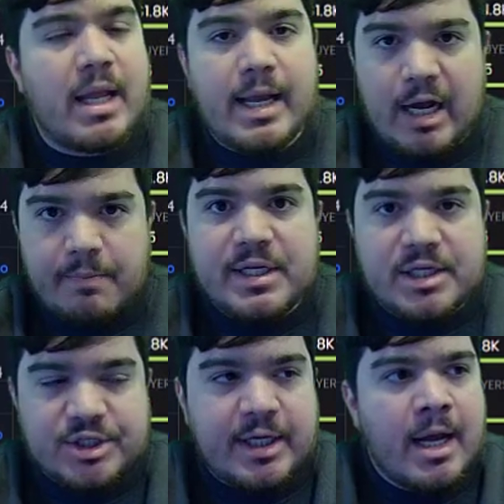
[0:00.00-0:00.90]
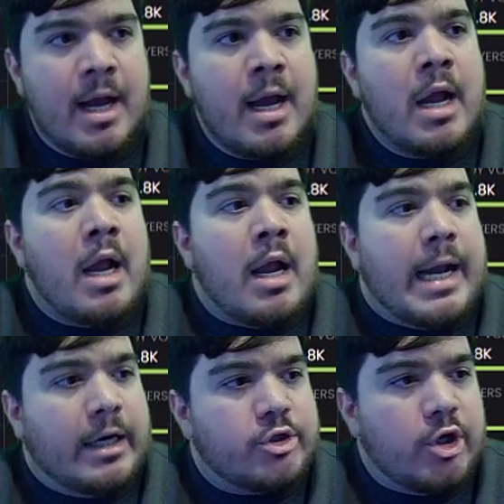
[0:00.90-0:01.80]
and potentially
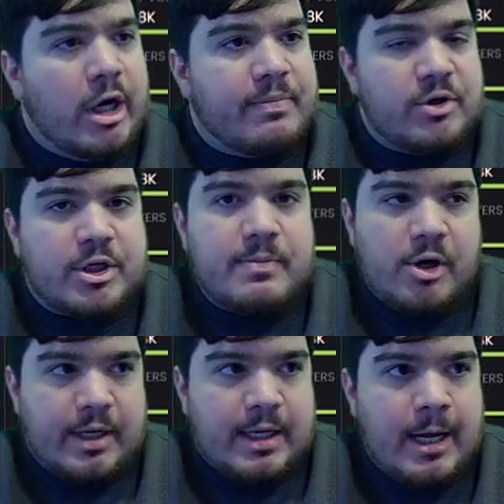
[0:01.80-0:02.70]
airdrop their community.